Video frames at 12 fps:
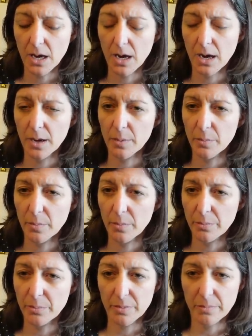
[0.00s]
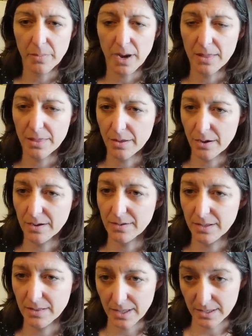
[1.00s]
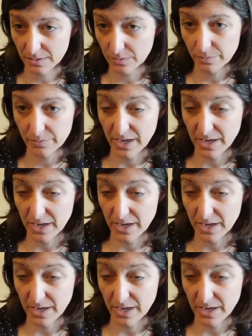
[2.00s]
But my thought in this